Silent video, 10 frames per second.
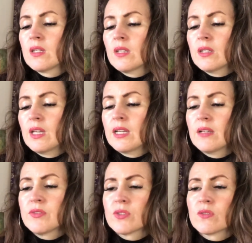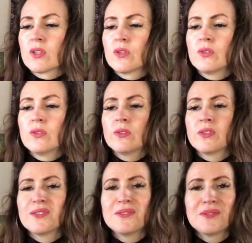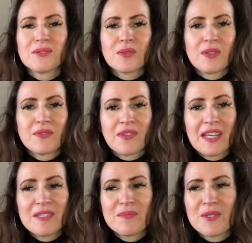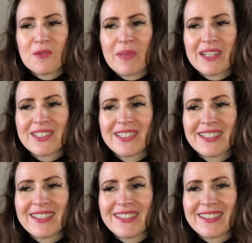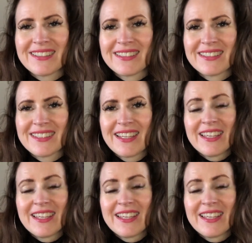Okay, Lover's Oracle. Ooh, Twin Flames, your passion ignites.